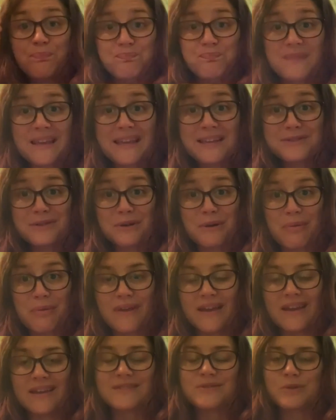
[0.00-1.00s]
is our
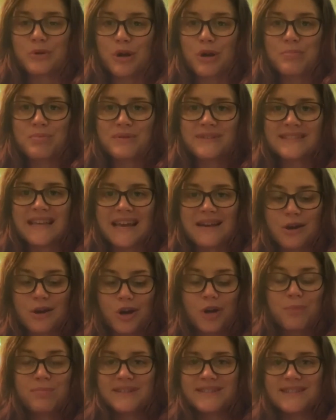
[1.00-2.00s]
things or
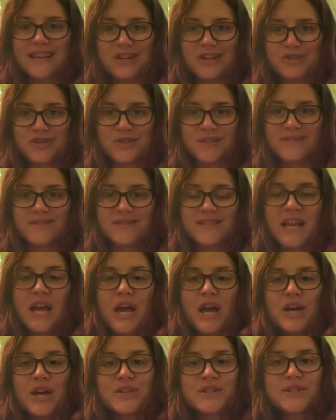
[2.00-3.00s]
our possessions.
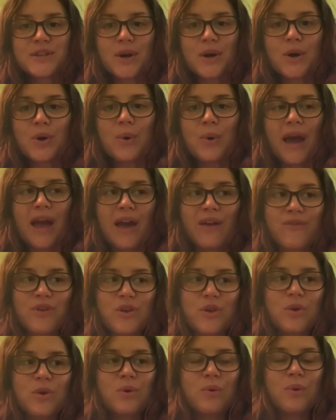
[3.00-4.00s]
So have
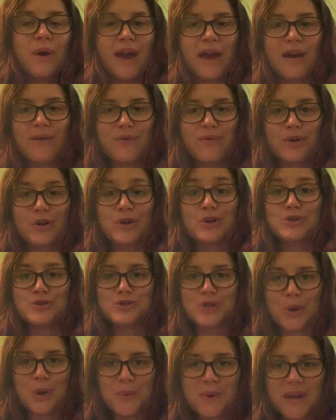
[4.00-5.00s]
you ever
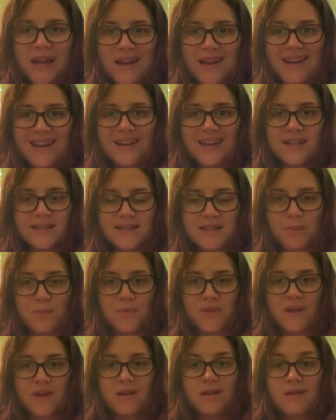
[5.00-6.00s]
donated
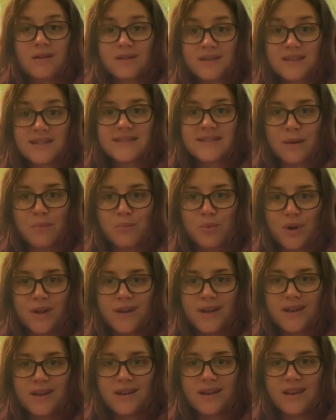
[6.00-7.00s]
something to someone
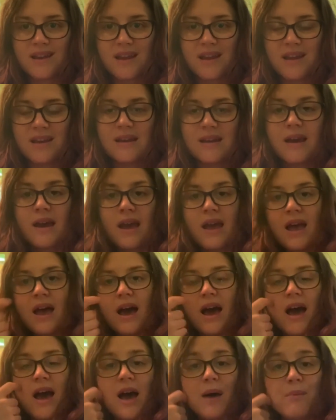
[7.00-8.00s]
in need?
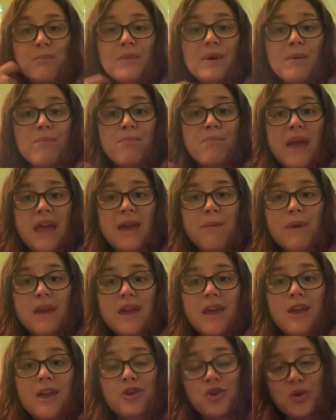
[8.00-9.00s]
Maybe
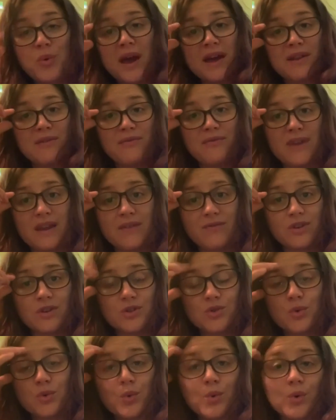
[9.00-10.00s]
you had a favorite
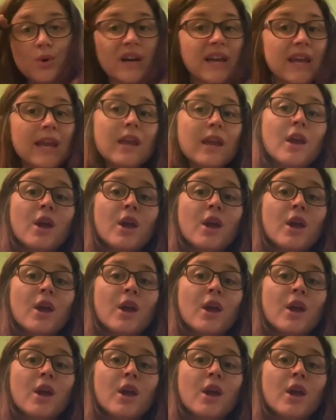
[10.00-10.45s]
toy